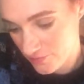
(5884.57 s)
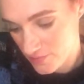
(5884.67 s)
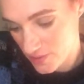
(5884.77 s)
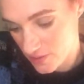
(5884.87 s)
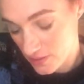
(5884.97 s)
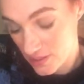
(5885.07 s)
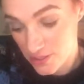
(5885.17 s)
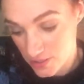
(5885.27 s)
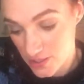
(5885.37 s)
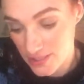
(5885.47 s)
the
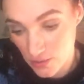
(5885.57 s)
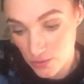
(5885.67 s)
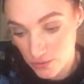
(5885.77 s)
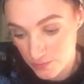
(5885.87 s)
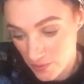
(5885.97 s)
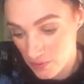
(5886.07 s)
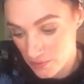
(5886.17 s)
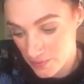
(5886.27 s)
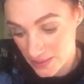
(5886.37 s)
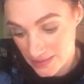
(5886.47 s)
glitter is also
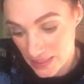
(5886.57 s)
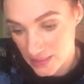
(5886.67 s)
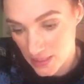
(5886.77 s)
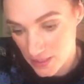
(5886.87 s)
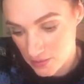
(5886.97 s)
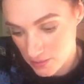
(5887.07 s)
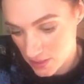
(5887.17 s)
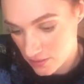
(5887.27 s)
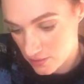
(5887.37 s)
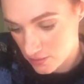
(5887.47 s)
probably static as well.
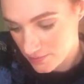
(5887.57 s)
So